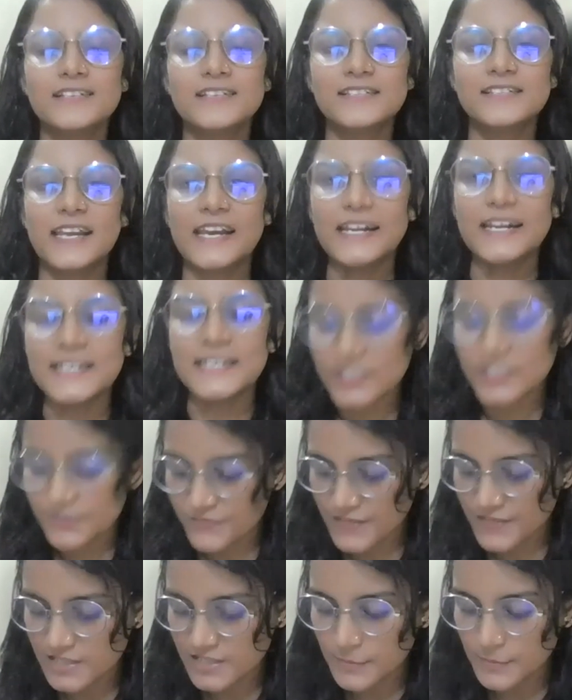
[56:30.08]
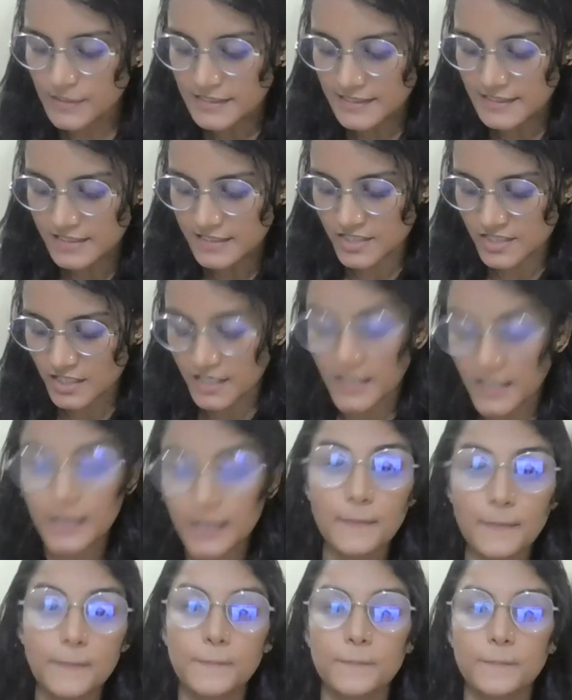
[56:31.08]
Second is feasibility
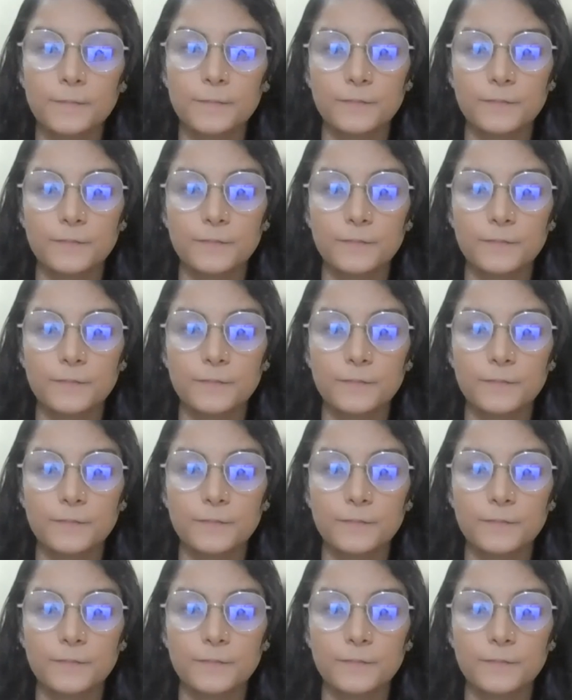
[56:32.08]
study.